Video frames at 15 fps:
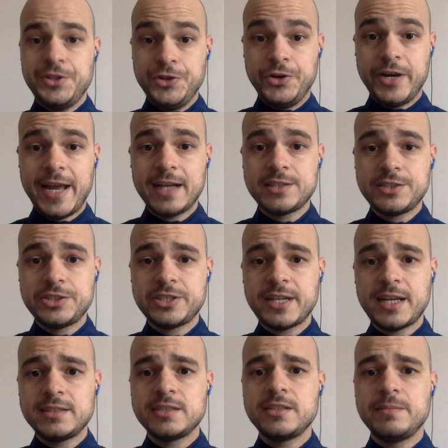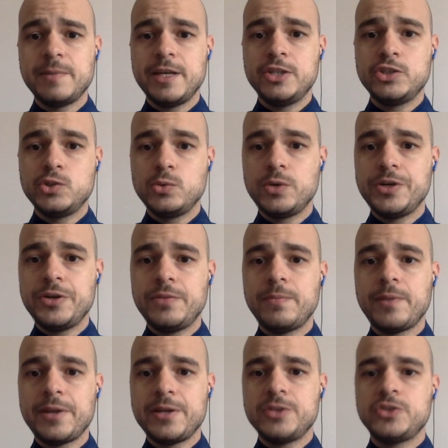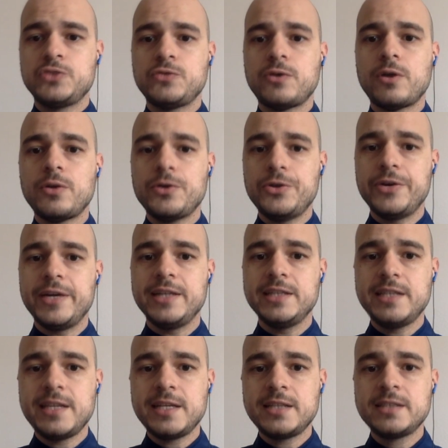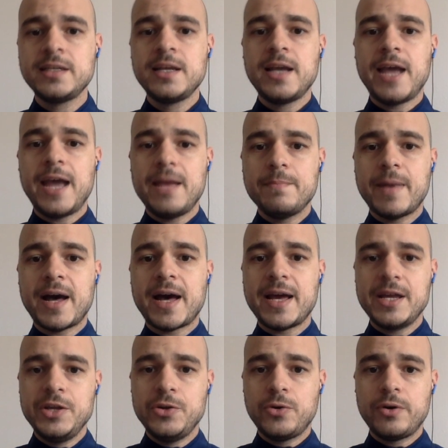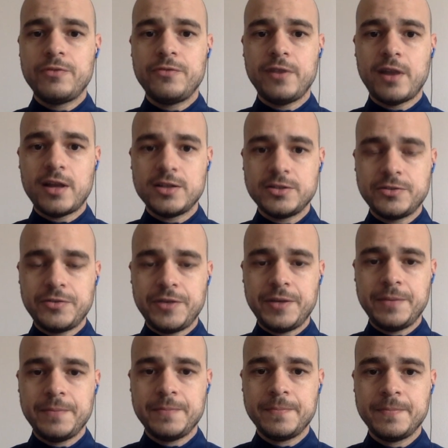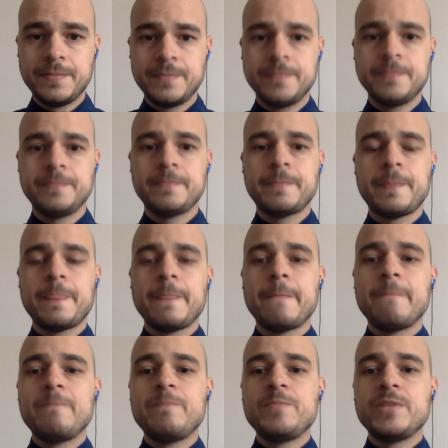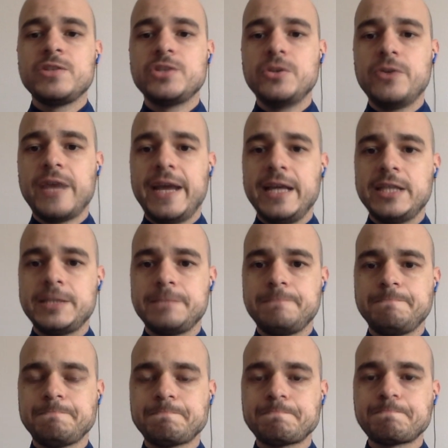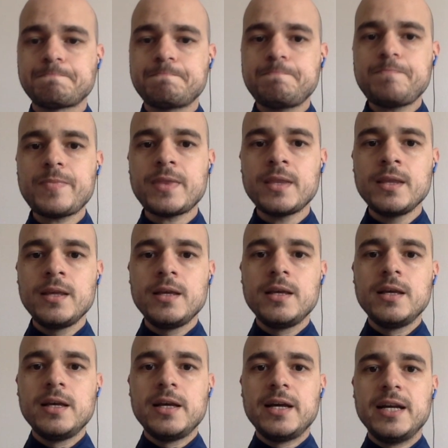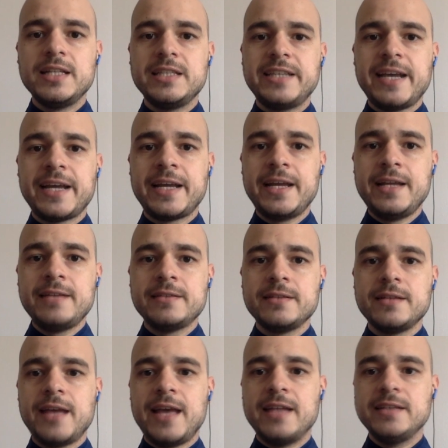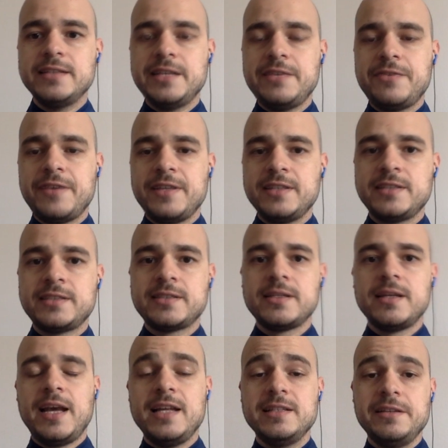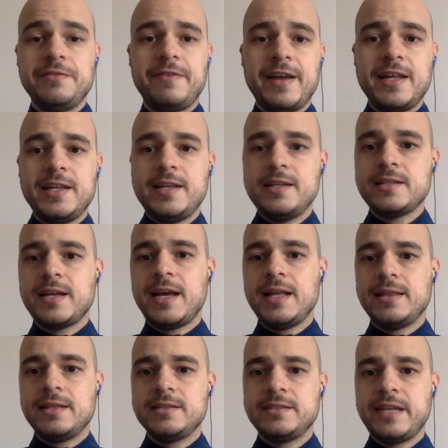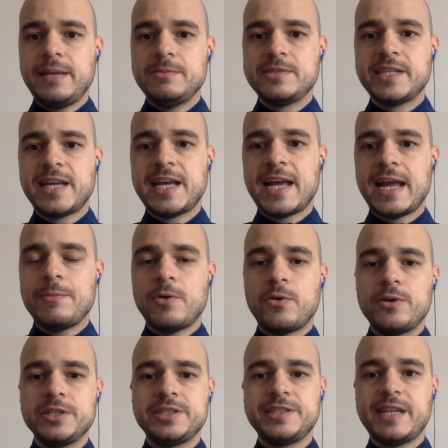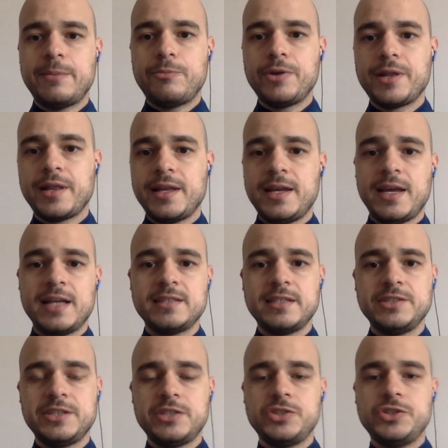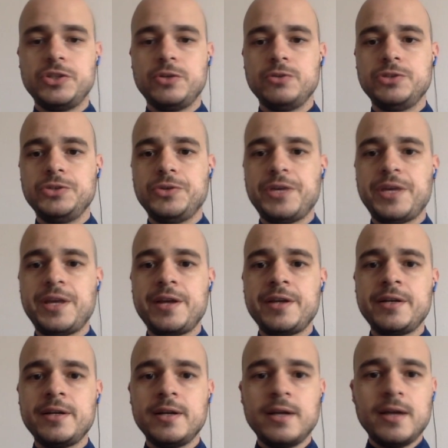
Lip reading: in your exercises and make sure your players follow your ideas and buy your philosophy. So guys, attacking and defense and defending at the same time or separately. As I just showed you here,